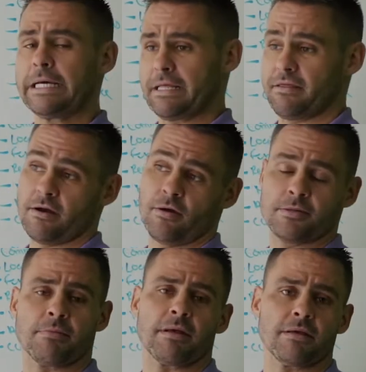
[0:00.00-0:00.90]
then
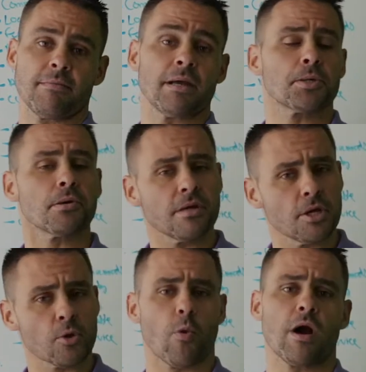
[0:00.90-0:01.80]
ultimately make sure that
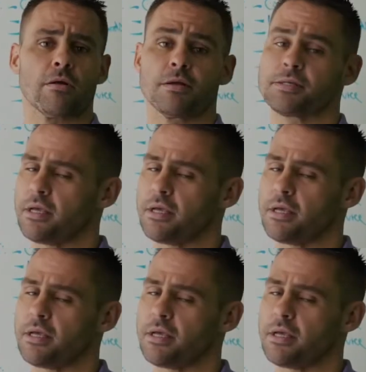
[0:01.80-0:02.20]
your wireless